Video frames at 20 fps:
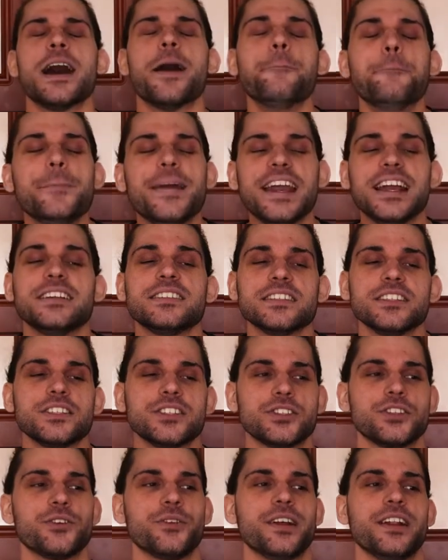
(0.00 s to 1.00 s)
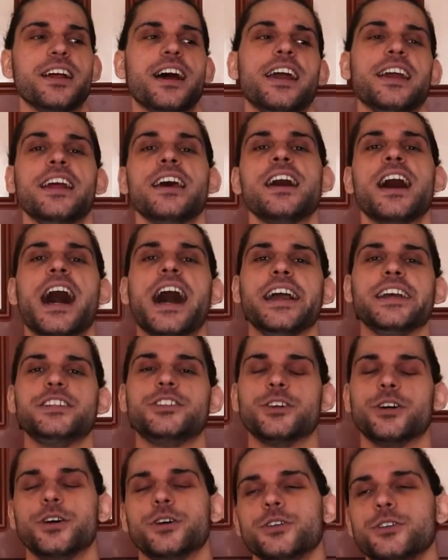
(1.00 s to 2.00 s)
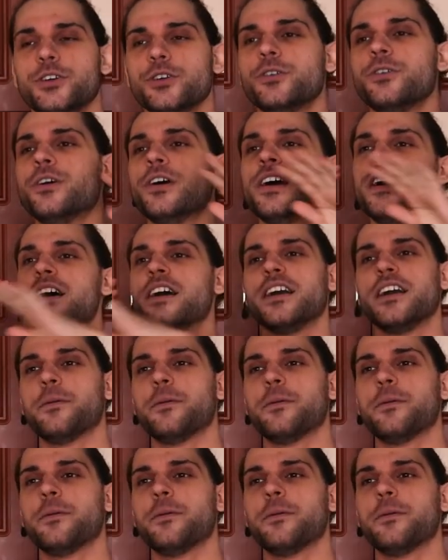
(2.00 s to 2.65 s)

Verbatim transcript: amazing storyline. I told you a